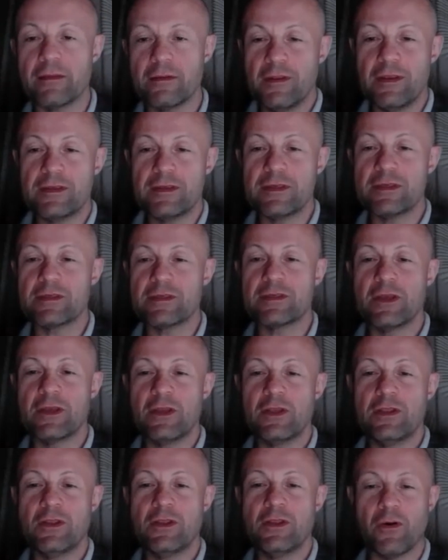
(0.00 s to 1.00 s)
This is
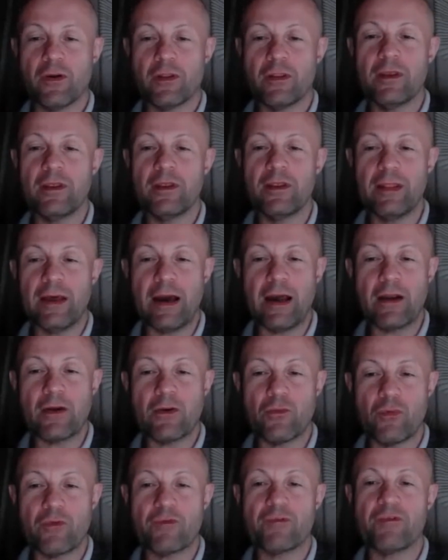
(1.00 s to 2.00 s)
totally not
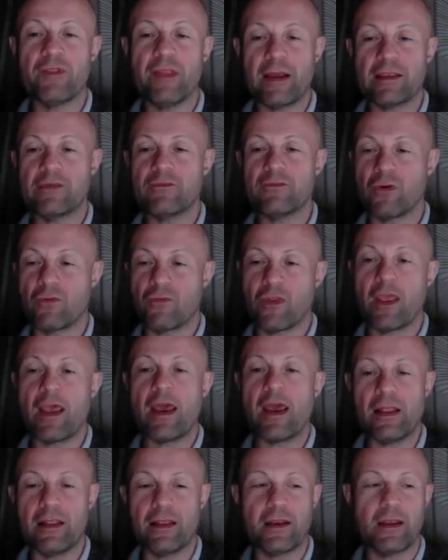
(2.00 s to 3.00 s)
reflective of
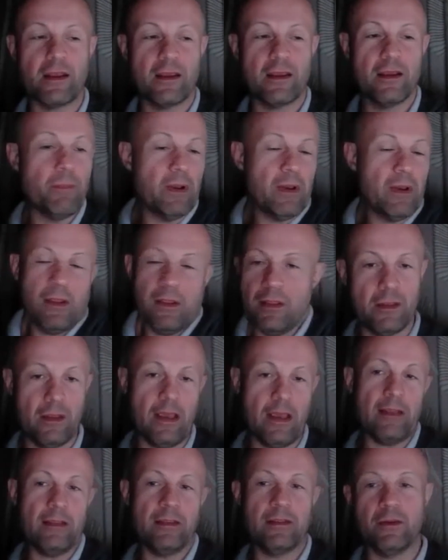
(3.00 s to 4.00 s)
reality. But
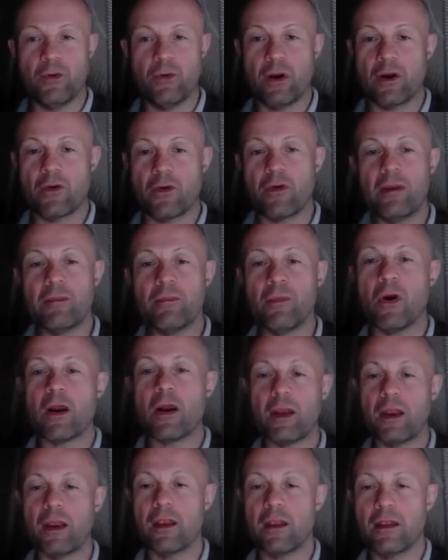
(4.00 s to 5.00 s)
yet there were great
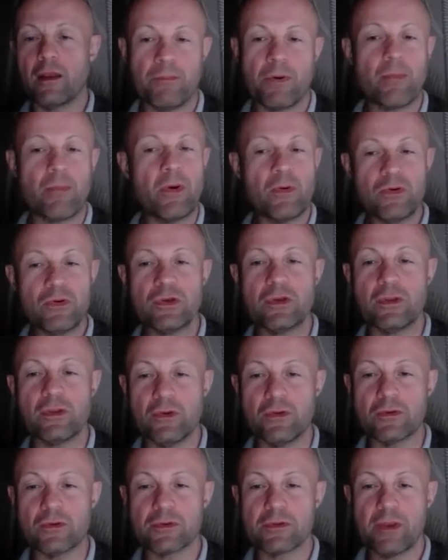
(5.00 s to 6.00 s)
marketing promotion
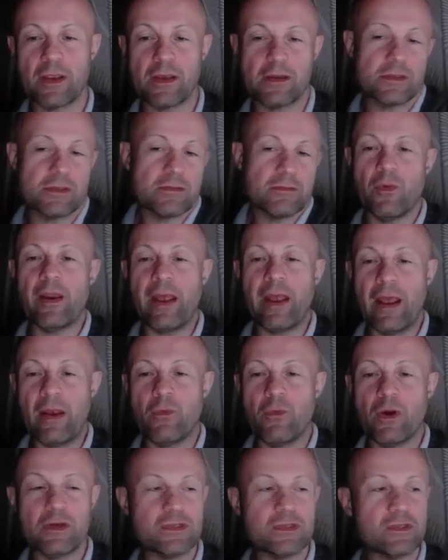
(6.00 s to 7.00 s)
tools because one hand
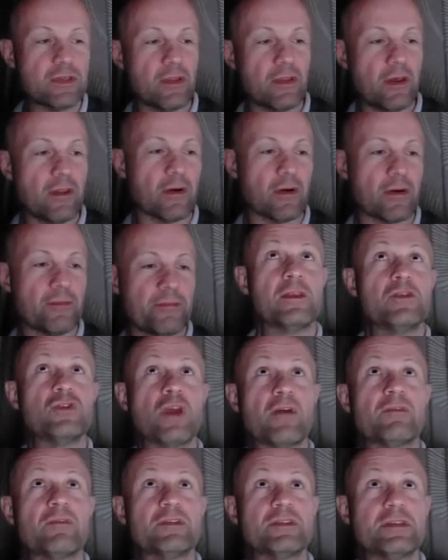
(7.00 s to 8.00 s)
washes another. Did you
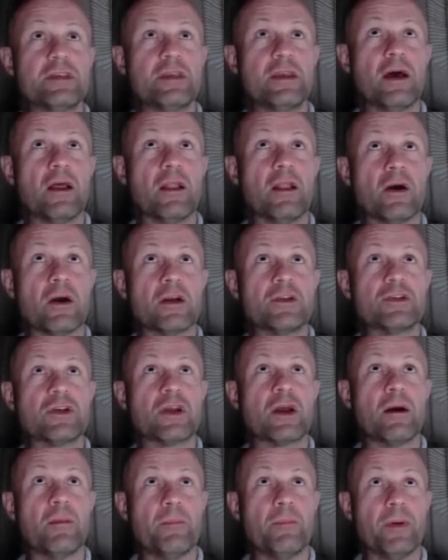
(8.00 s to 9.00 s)
ever see a large
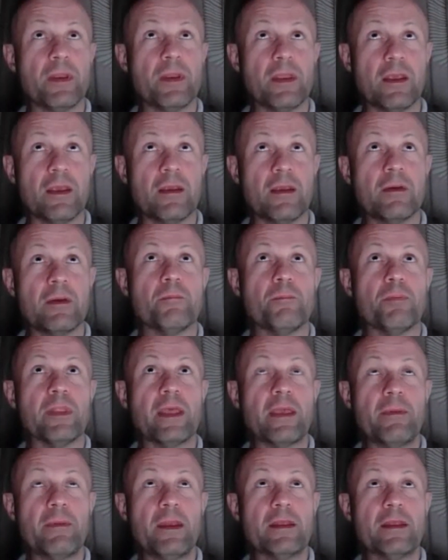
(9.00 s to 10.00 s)
company
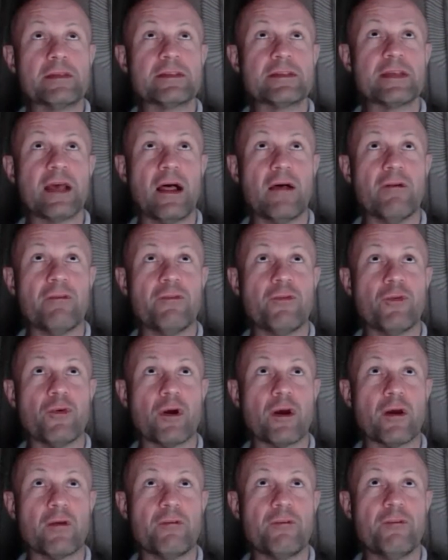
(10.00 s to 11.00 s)
blaming itself
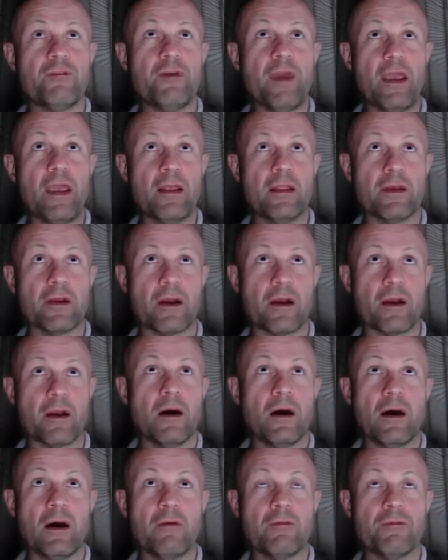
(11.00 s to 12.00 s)
for a failure
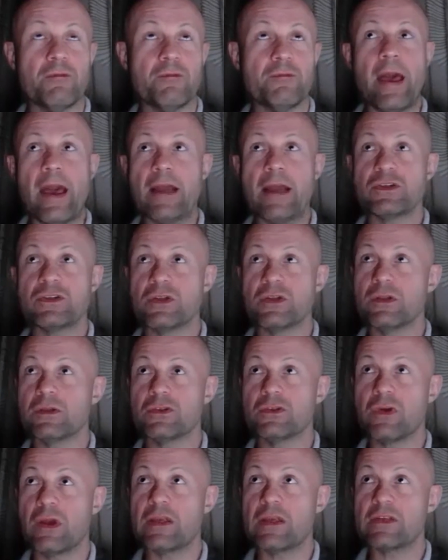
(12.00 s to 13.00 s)
of agile
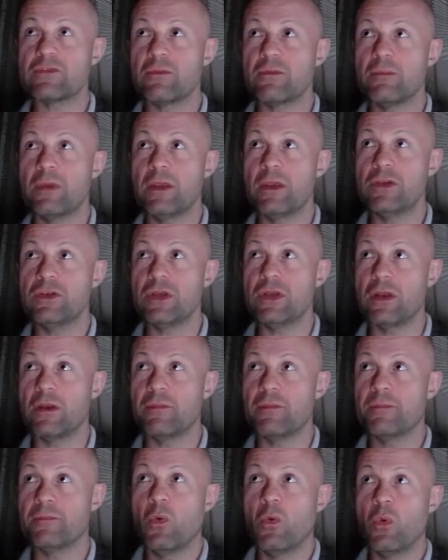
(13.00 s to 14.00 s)
transformation
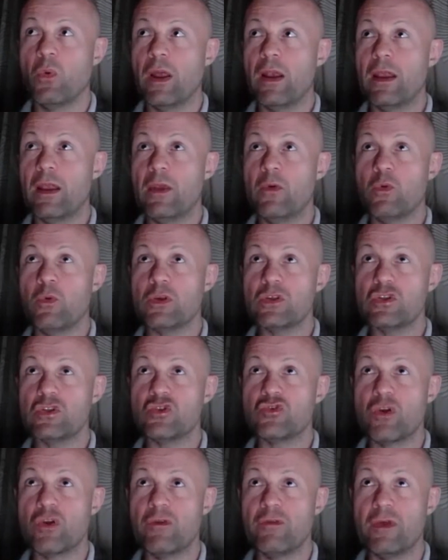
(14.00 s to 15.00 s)
when it was
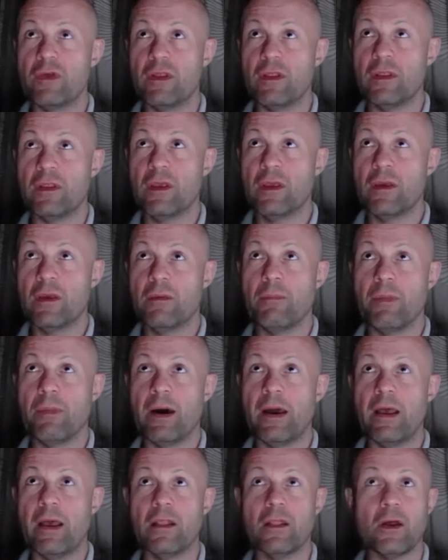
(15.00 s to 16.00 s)
driven
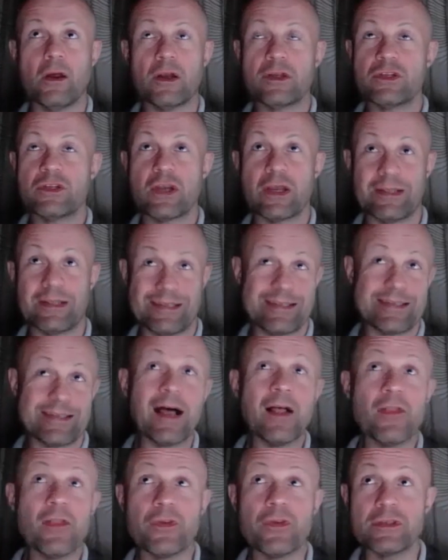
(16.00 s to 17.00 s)
by a large
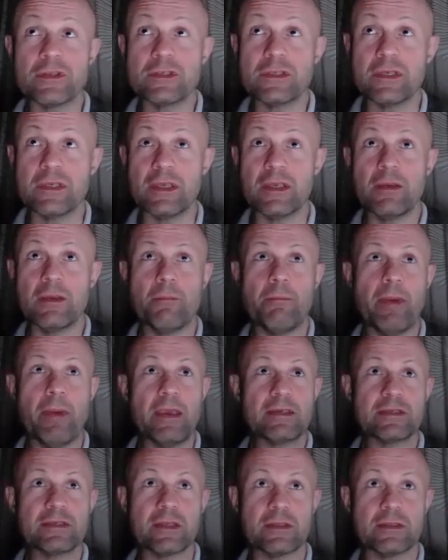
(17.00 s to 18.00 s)
consultancy
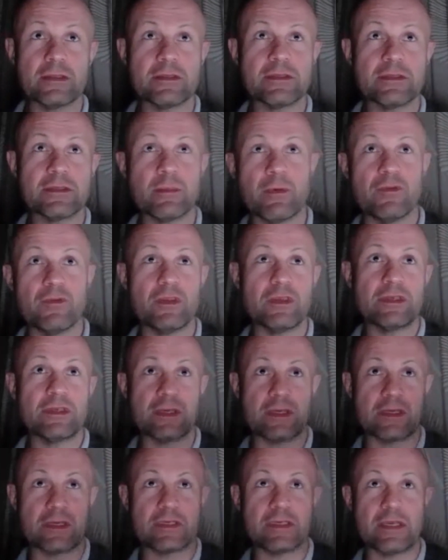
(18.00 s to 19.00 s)
based on some of the
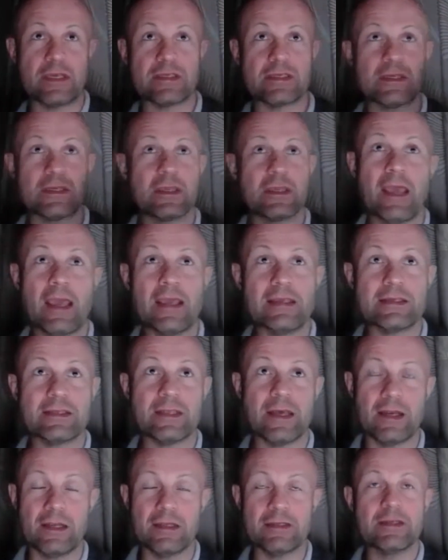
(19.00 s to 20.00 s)
success case
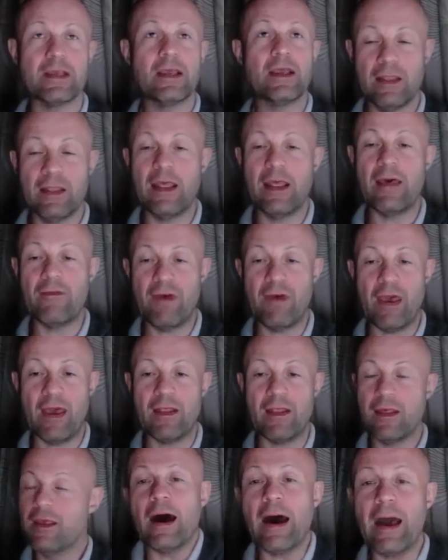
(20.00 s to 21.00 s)
studies that they've
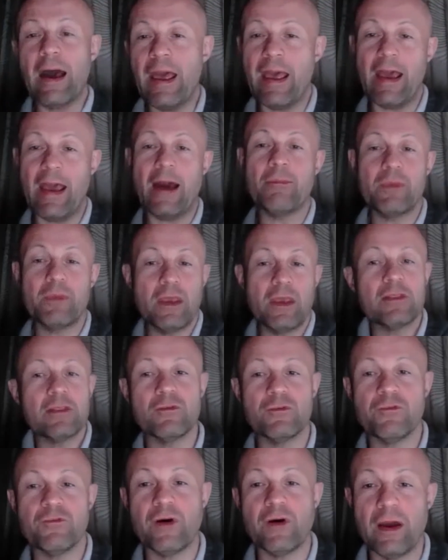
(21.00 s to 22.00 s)
had? I'm yet
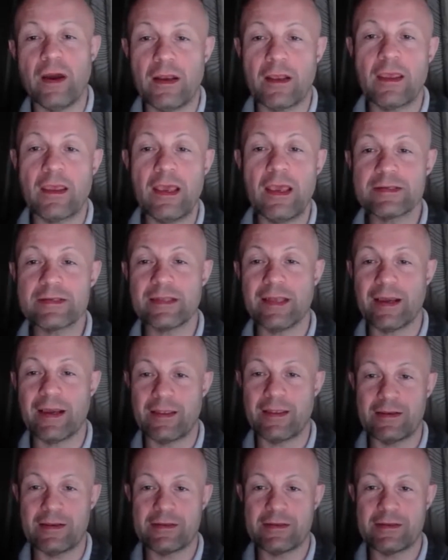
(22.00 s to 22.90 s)
to find a case like